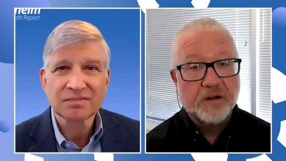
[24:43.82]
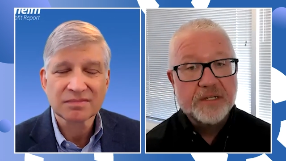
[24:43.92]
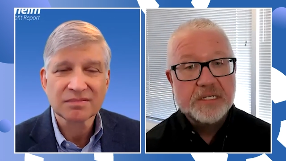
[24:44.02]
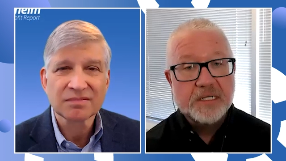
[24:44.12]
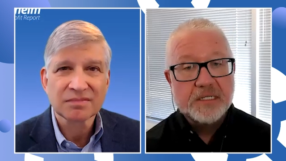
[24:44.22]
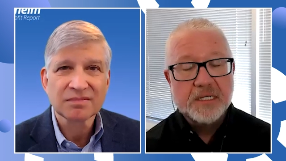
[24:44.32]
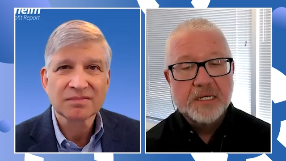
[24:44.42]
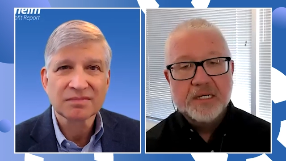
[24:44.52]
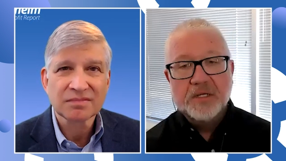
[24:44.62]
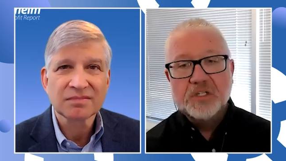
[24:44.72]

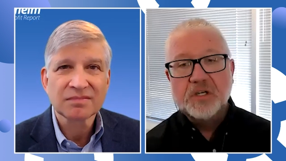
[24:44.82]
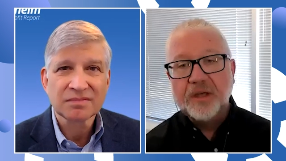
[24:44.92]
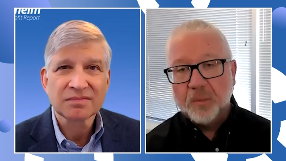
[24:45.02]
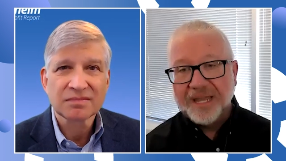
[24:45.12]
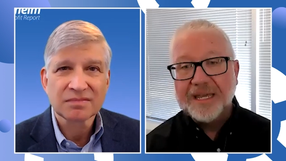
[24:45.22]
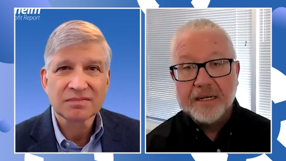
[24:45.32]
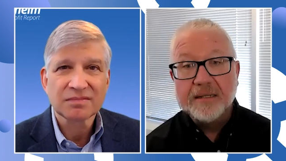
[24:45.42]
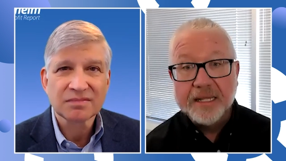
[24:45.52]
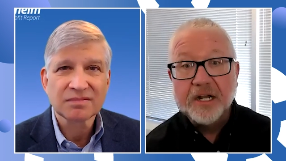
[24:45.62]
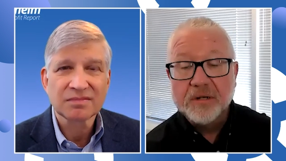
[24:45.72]
Speaker 1: services so that we
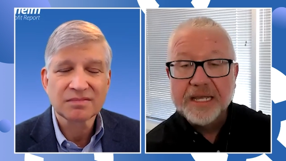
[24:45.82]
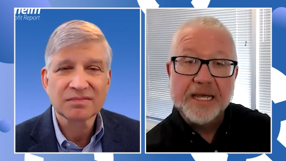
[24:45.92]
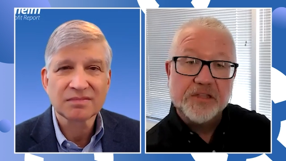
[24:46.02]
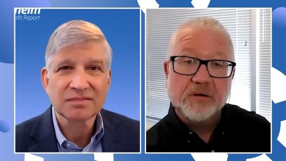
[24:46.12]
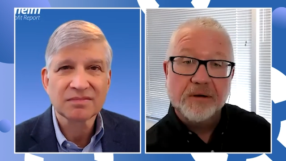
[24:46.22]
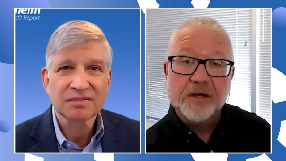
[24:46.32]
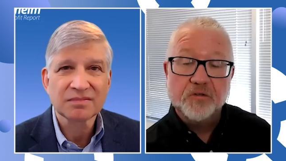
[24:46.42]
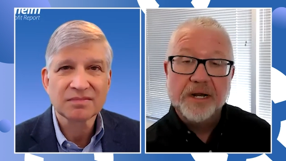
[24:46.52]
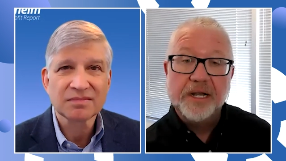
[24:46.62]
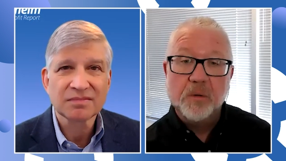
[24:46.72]
can literally hit the
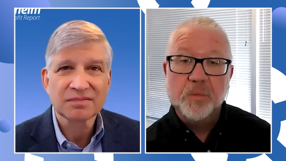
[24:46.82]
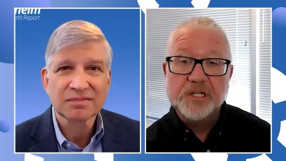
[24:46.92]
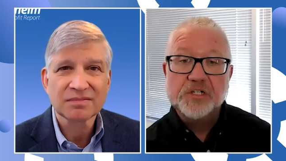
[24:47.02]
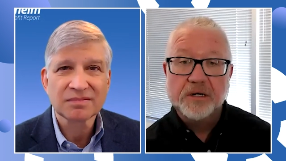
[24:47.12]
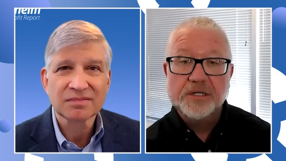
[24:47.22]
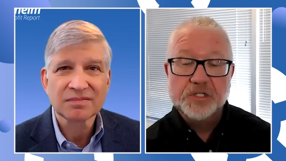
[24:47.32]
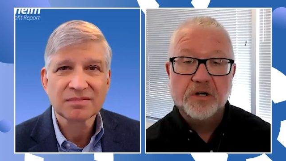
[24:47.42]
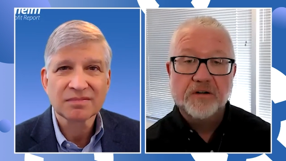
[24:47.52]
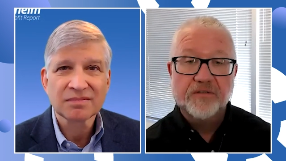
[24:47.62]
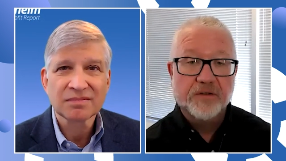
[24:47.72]
ground running when we start to
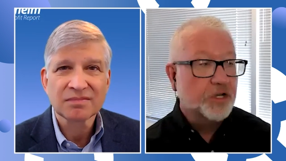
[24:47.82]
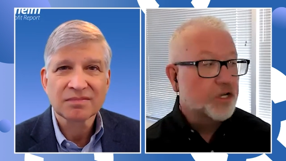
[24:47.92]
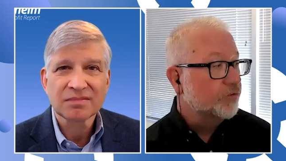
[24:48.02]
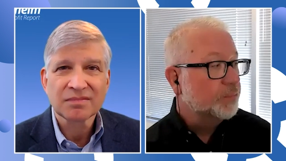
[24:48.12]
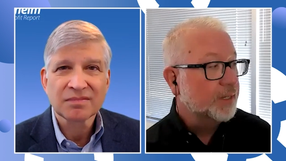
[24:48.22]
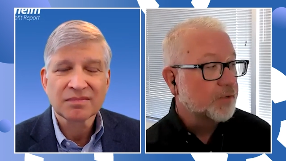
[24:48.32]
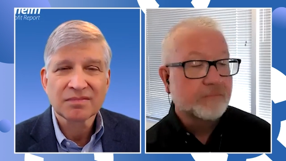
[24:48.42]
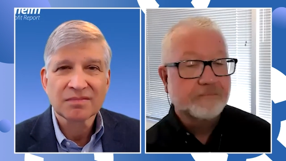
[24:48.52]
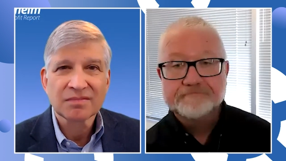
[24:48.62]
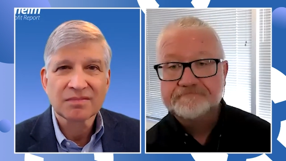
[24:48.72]
serve new
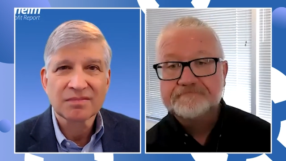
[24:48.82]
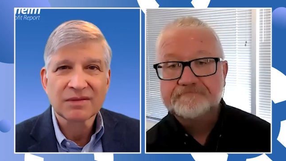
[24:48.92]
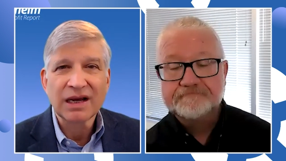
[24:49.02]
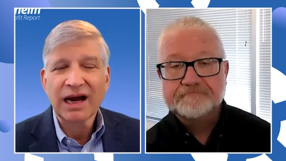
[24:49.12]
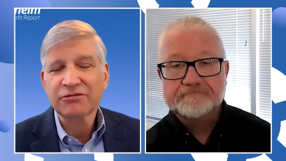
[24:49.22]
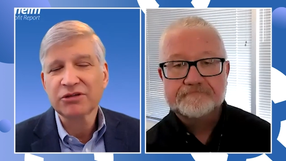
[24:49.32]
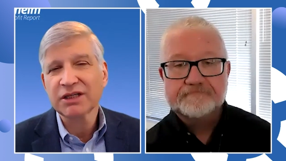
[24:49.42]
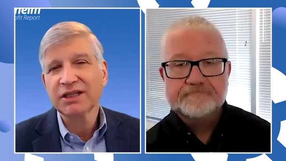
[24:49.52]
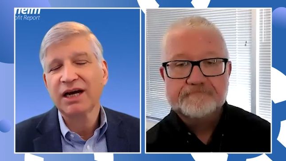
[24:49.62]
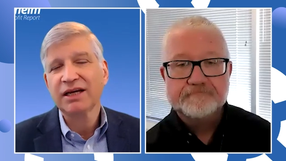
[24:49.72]
people.
Speaker 2: I
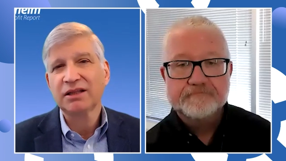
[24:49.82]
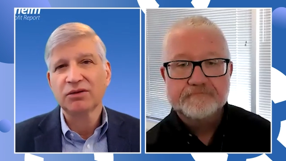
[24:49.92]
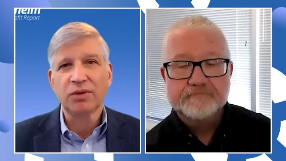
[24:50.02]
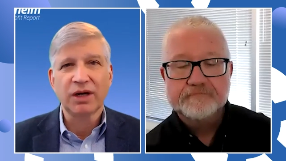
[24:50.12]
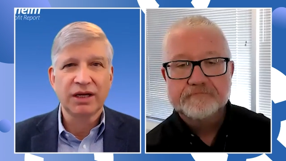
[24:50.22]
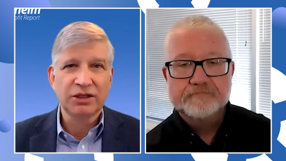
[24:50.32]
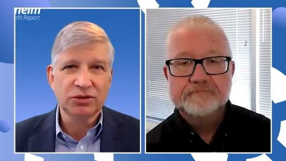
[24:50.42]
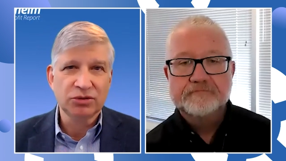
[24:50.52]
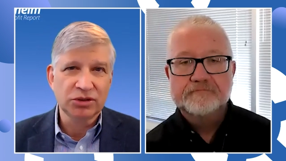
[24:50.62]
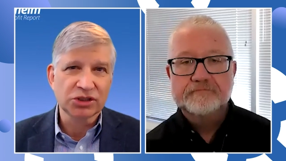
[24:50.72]
really like the way
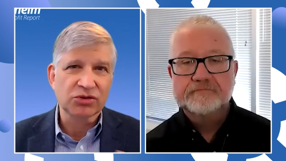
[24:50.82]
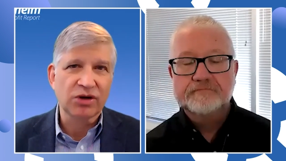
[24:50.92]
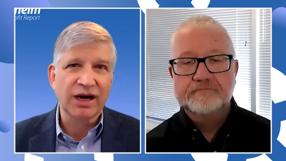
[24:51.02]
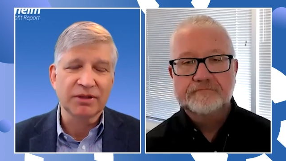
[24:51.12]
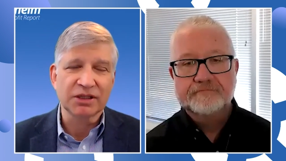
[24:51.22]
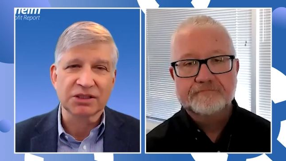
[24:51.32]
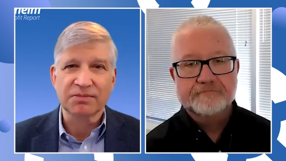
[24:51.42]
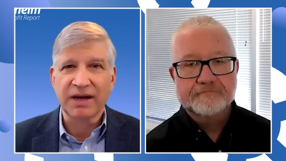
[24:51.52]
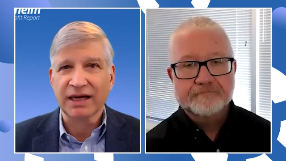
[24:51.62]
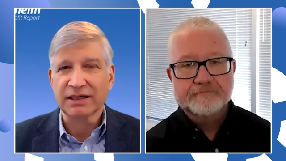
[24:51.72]
you describe this,
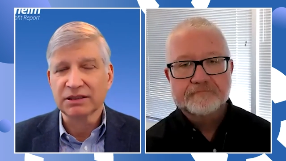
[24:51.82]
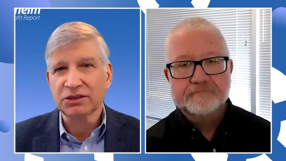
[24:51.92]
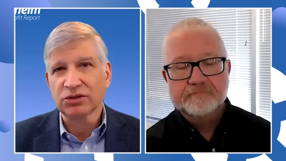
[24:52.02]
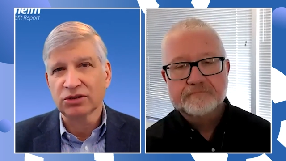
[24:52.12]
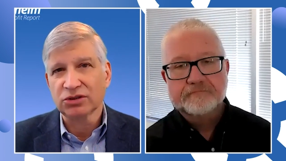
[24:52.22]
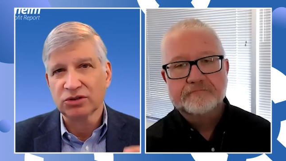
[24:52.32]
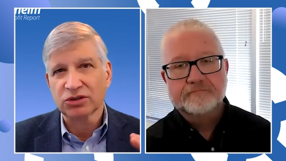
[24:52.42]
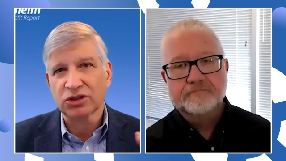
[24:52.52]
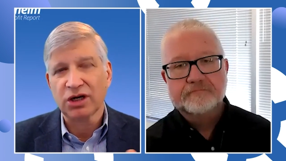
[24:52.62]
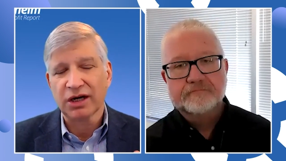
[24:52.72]
Matt. You're, you're
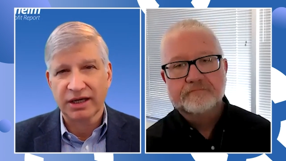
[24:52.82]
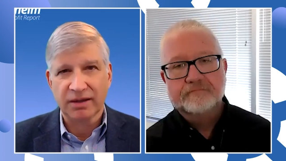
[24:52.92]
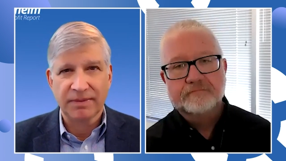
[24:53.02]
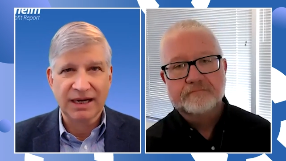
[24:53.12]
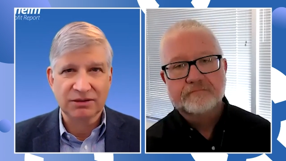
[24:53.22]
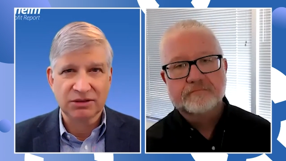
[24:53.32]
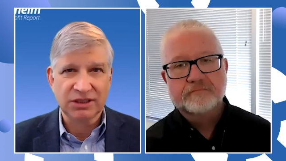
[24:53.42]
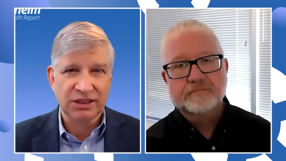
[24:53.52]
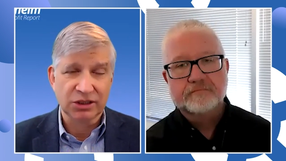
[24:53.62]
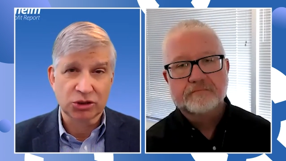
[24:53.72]
talking about
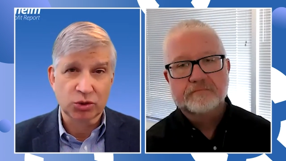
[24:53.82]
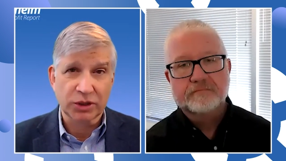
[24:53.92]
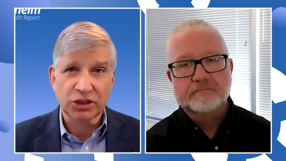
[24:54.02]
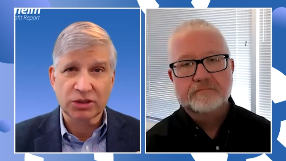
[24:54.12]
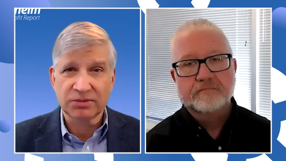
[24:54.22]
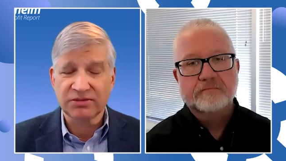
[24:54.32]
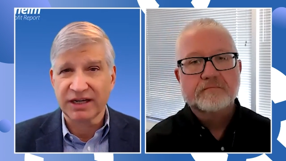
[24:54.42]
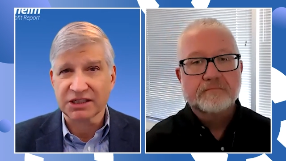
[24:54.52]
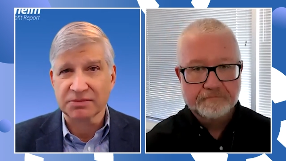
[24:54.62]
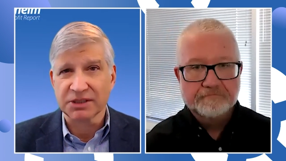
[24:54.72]
needing a short term
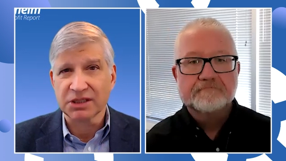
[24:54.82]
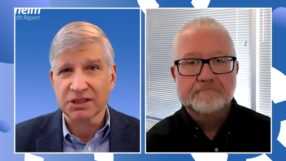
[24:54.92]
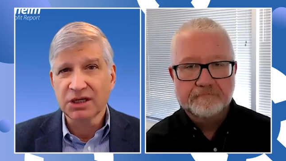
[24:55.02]
investment